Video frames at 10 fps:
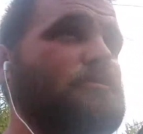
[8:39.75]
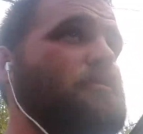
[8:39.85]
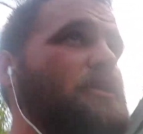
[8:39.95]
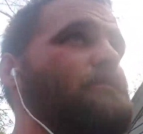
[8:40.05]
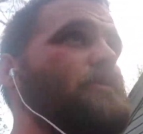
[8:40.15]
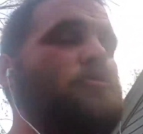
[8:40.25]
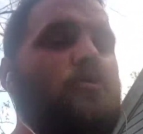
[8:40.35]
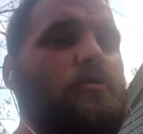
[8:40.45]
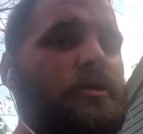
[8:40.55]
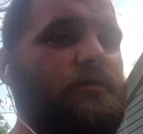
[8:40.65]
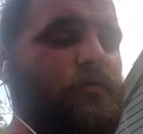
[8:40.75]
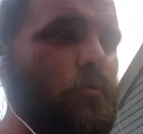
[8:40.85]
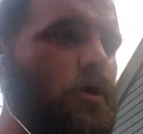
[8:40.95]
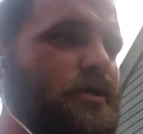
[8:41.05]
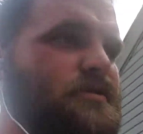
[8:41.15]
You could even Google it if you
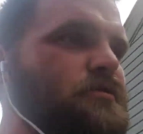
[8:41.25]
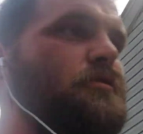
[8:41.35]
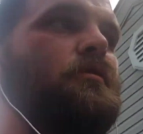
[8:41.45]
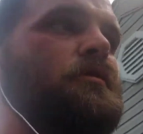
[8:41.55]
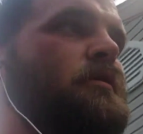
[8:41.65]
wanted to.